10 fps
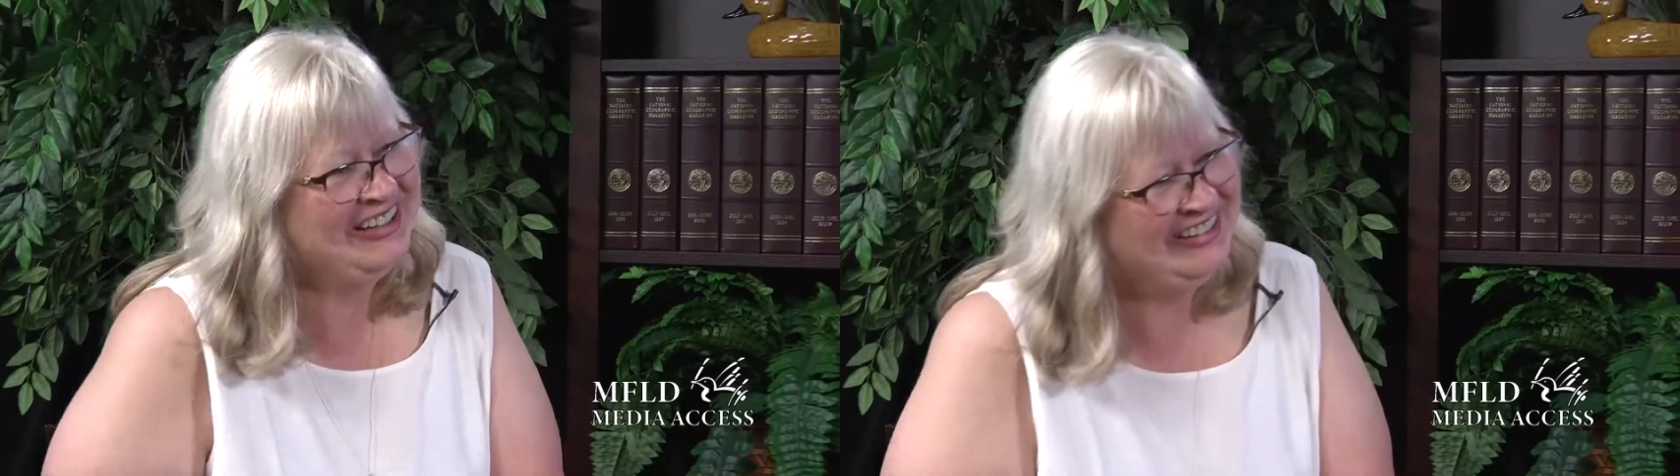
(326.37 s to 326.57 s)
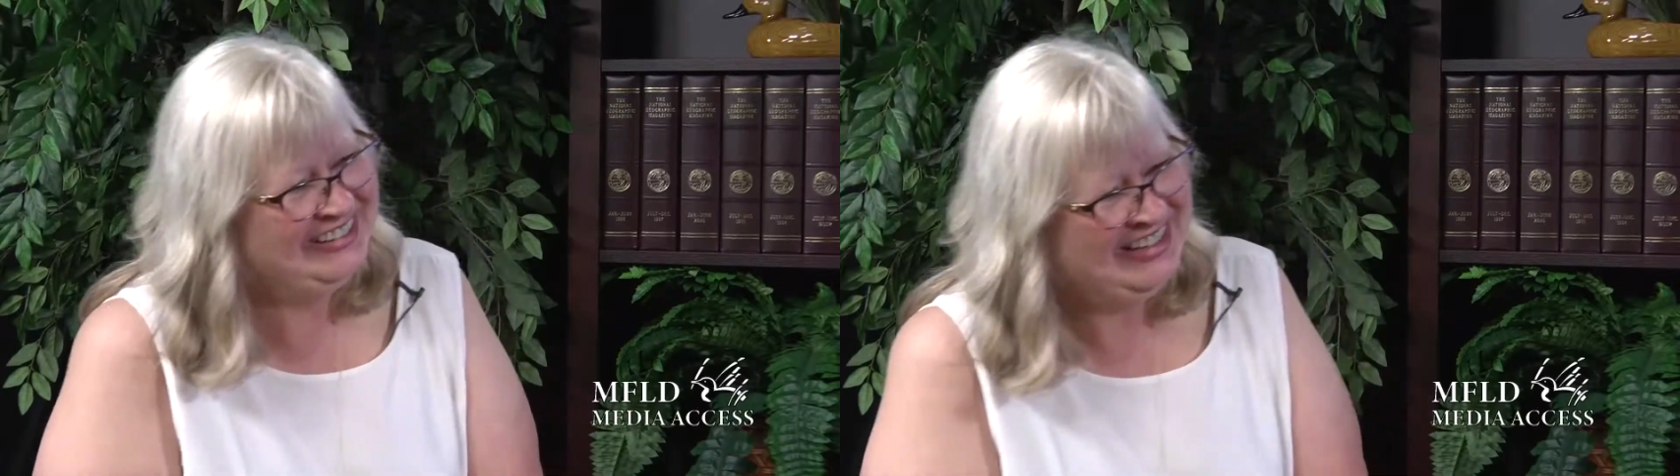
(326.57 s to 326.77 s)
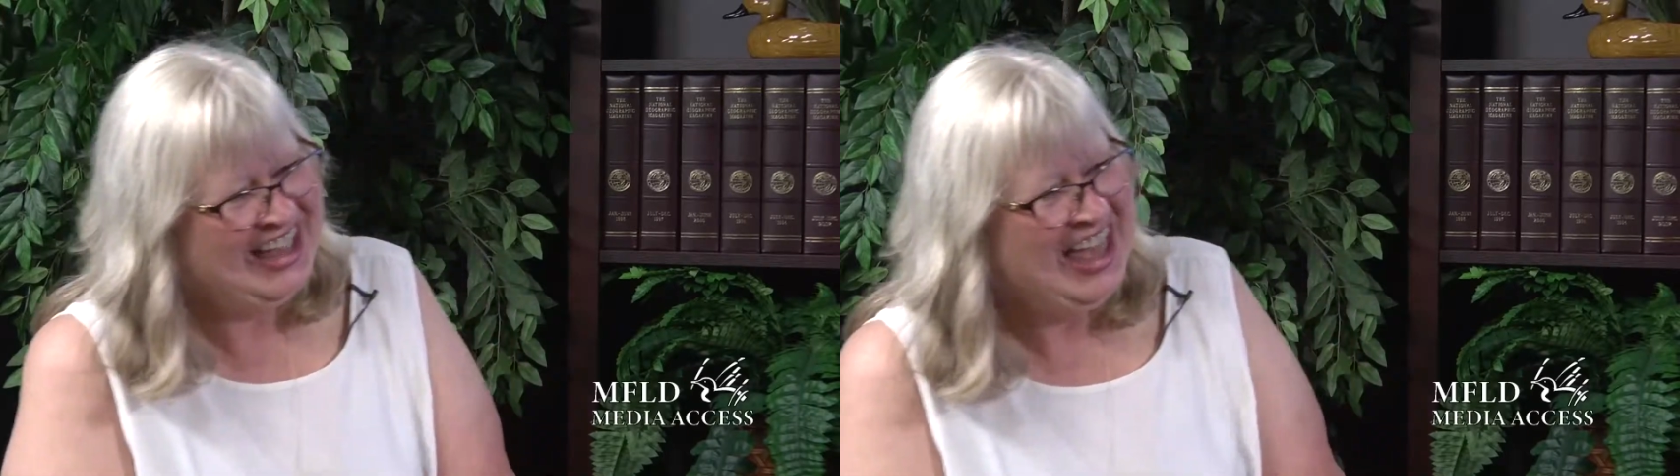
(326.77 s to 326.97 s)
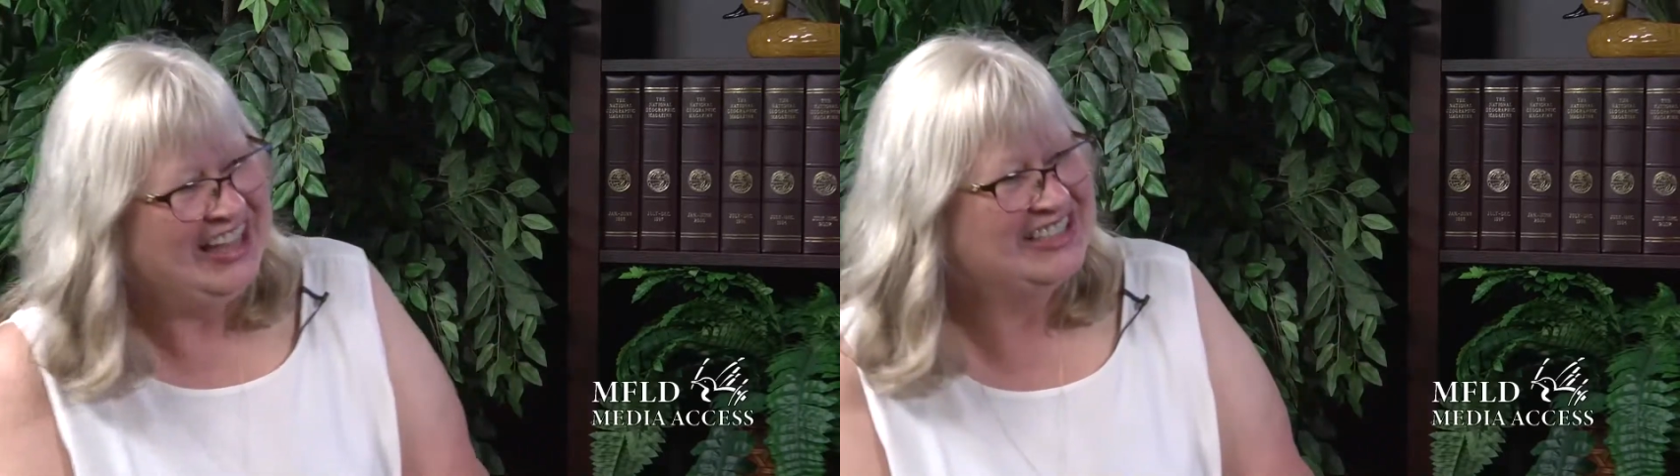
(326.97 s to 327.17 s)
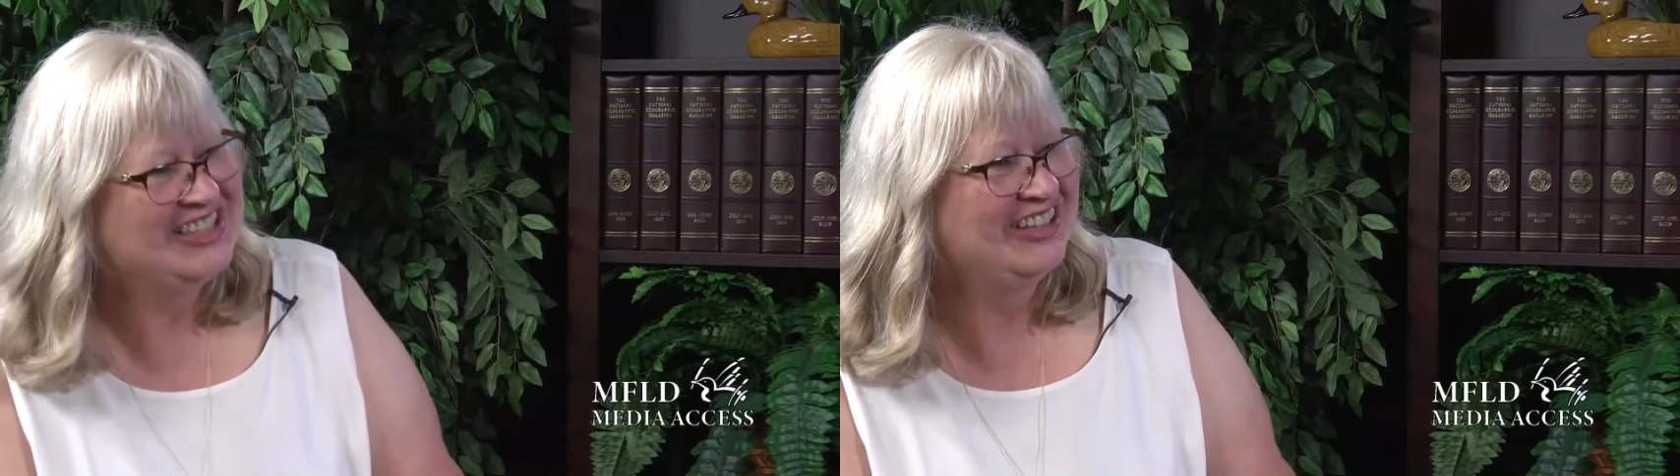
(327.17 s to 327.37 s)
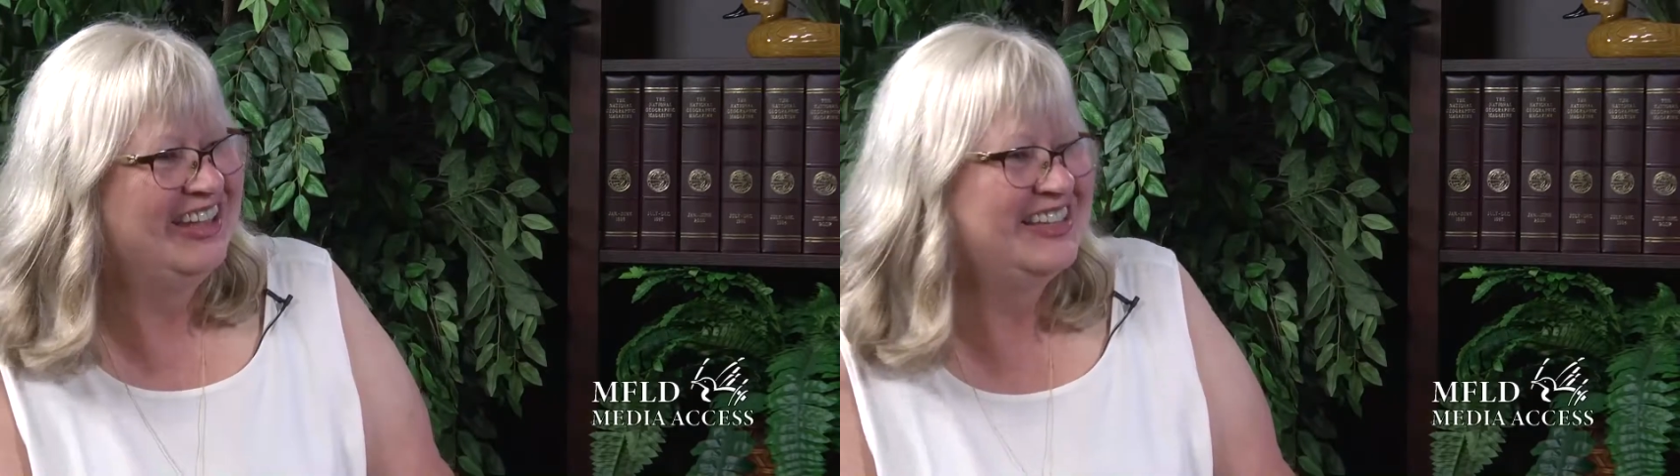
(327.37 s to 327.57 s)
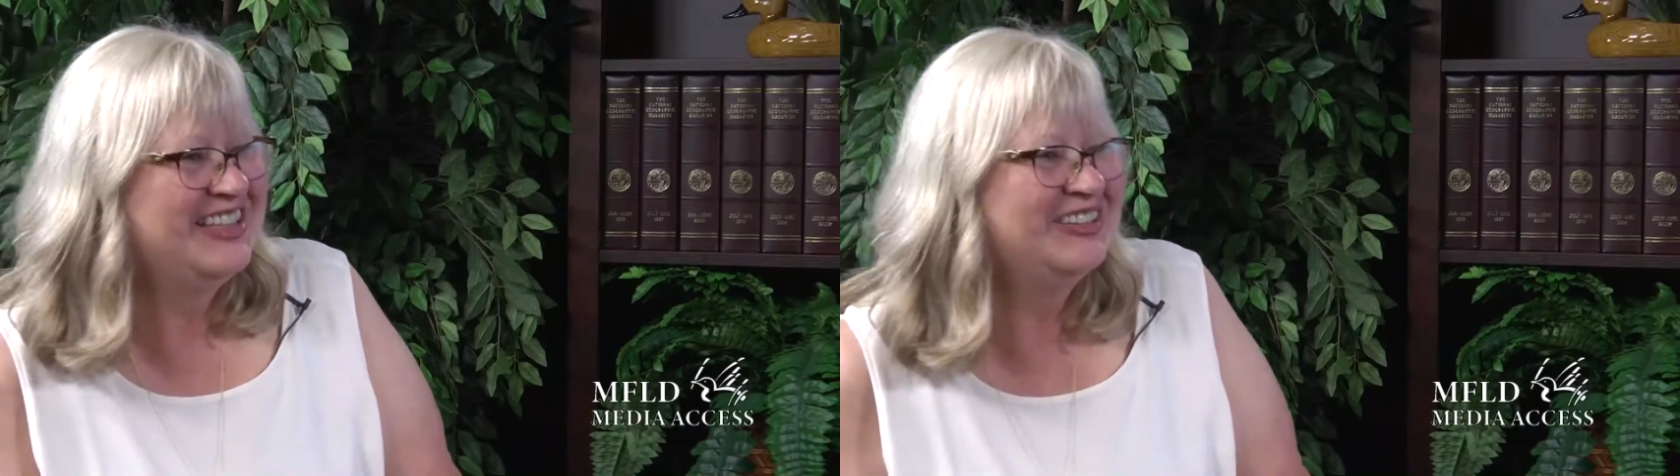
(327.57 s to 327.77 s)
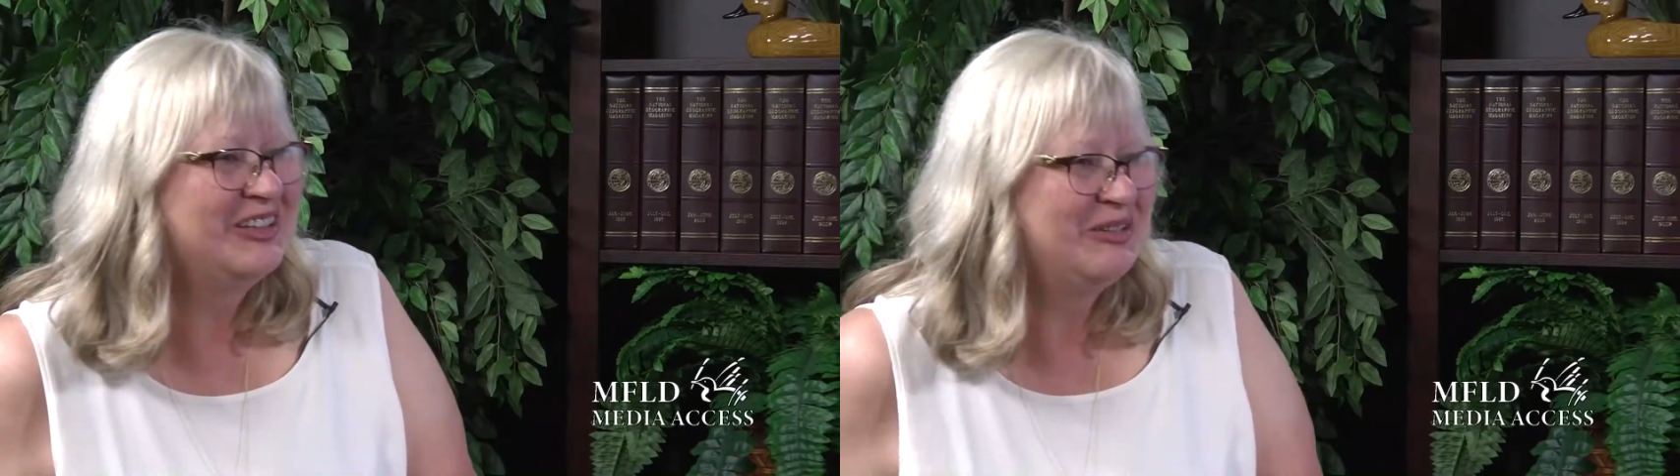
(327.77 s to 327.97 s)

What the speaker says: And so that's how the